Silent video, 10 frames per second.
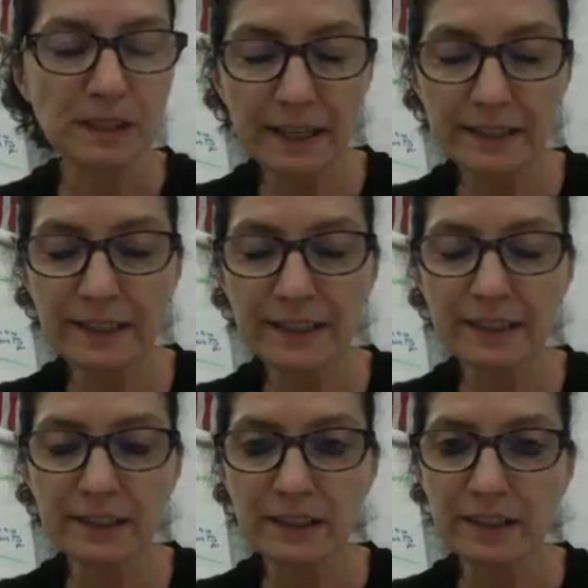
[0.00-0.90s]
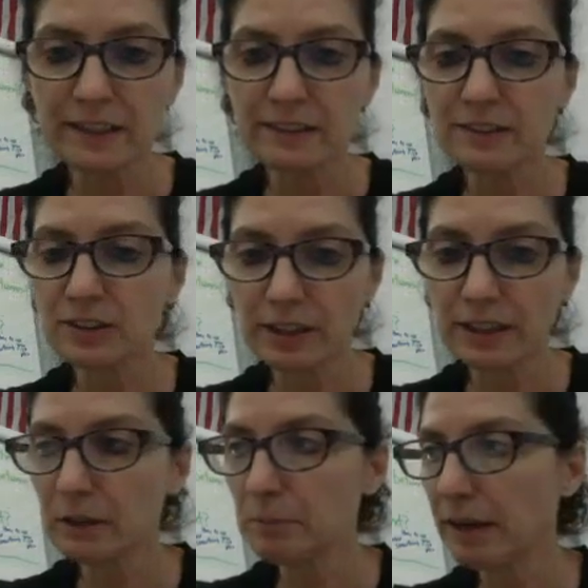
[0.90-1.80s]
highlighting and
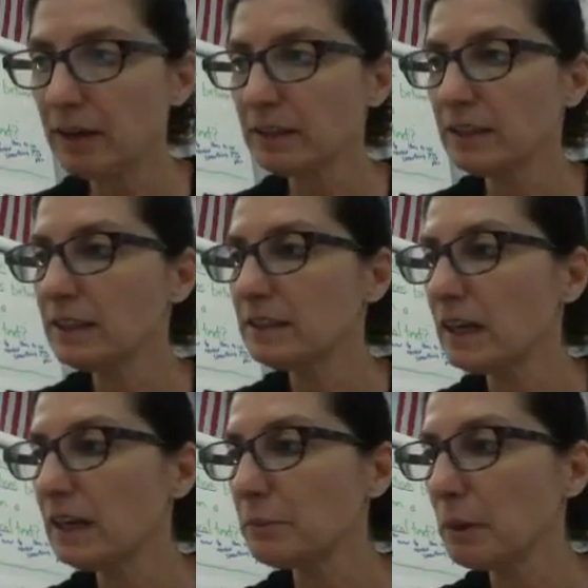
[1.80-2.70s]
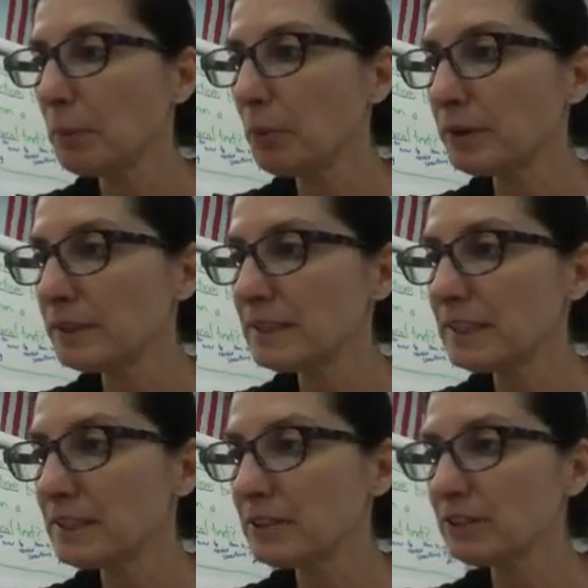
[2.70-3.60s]
talking about important
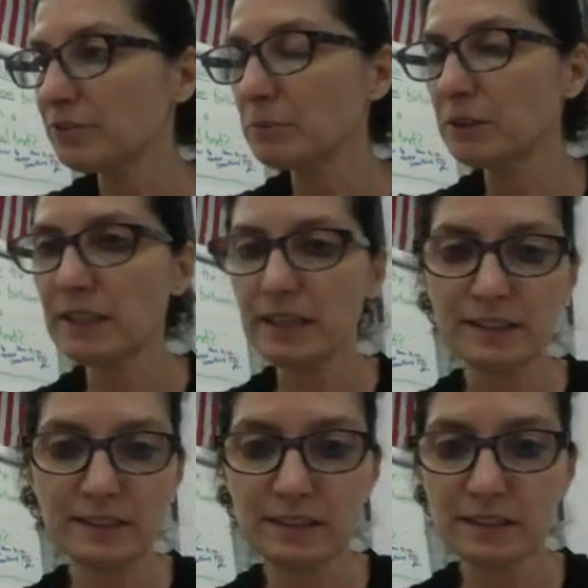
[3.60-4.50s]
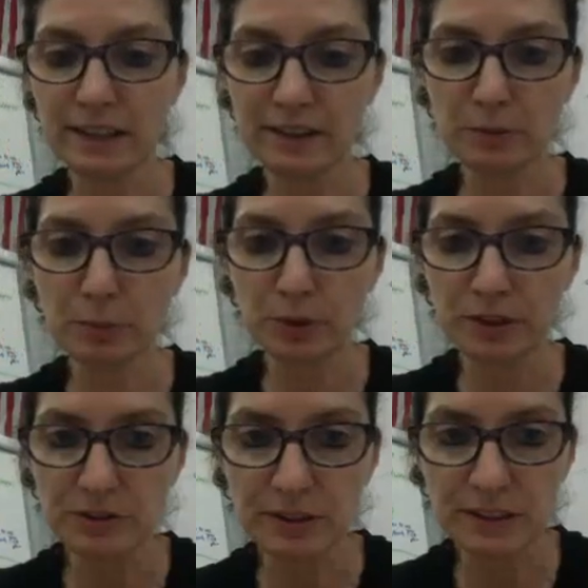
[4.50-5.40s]
details from the text that are
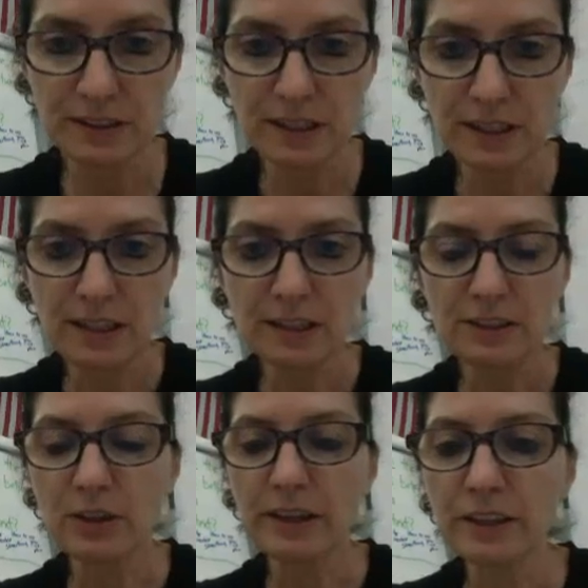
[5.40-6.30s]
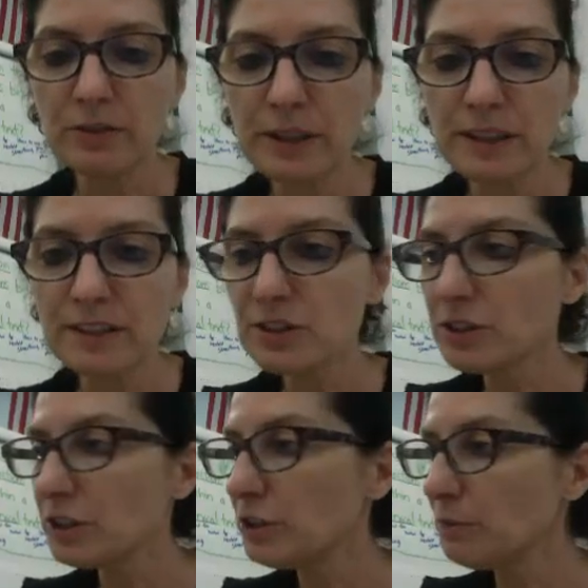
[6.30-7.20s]
important to us. So I'm going to read this
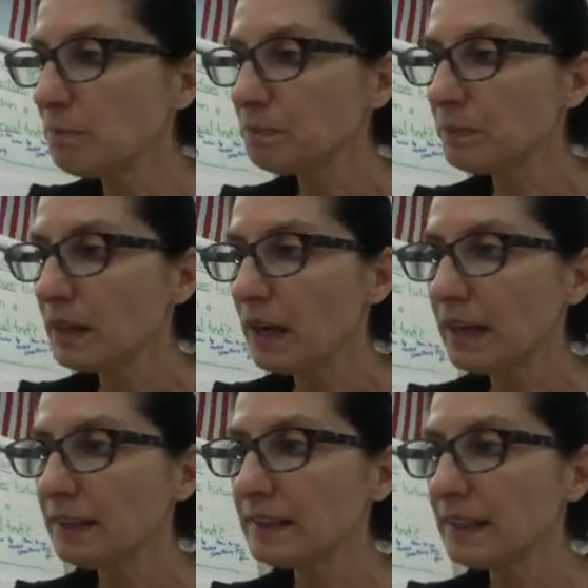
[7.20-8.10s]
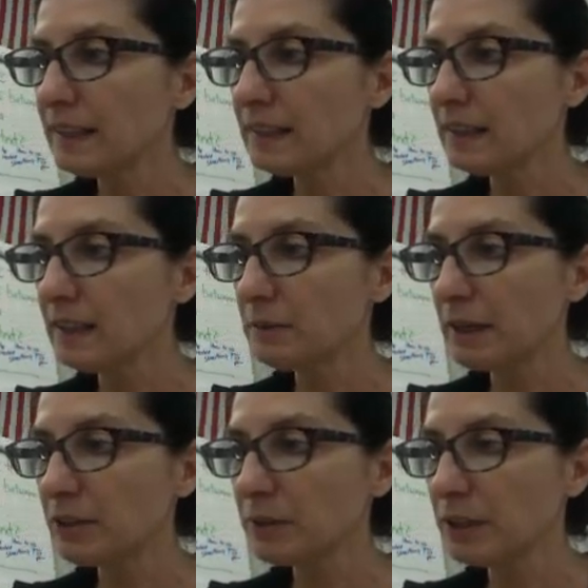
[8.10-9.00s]
to you, and then
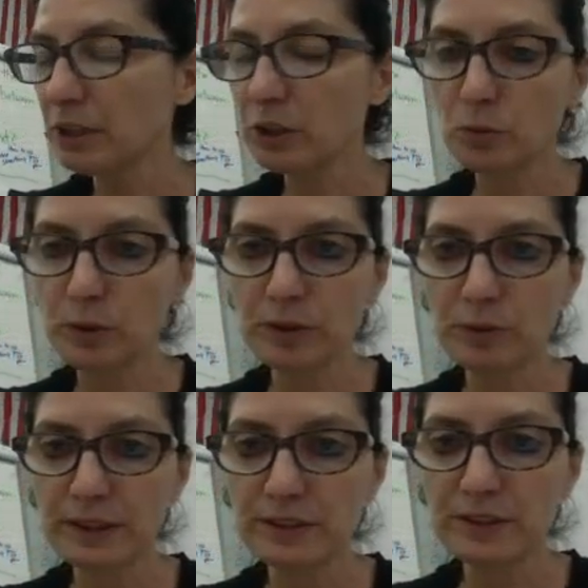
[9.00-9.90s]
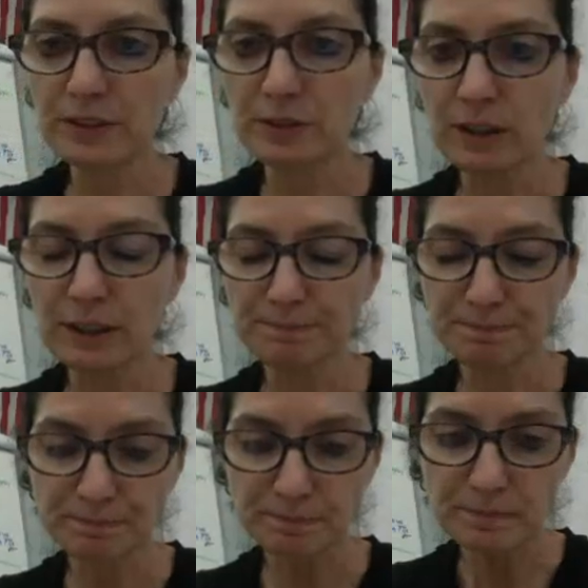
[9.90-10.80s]
as we go, we're going to
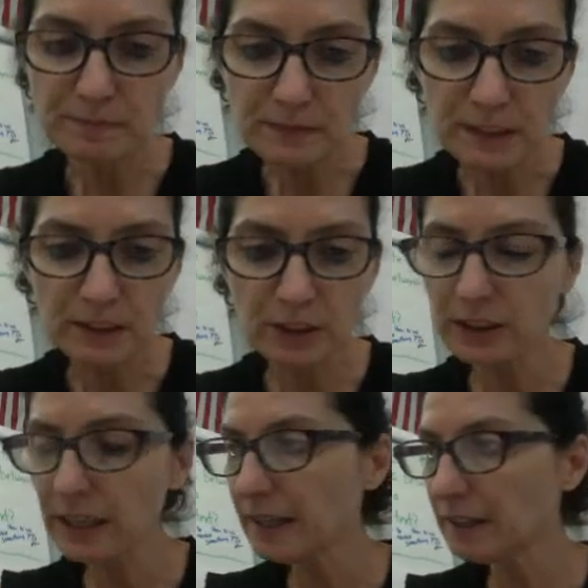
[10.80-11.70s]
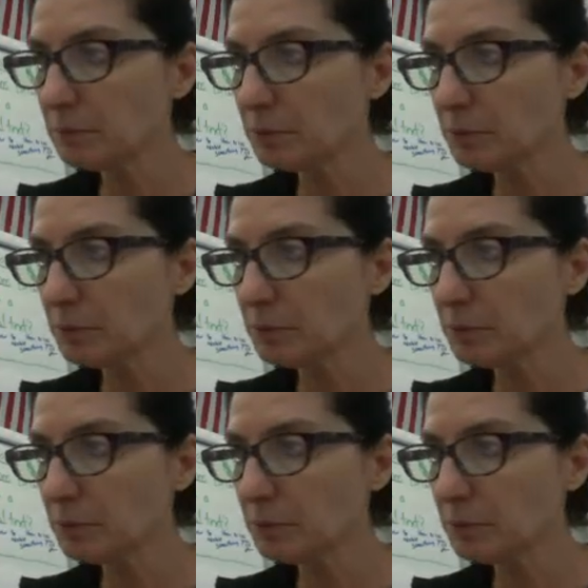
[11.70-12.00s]
look at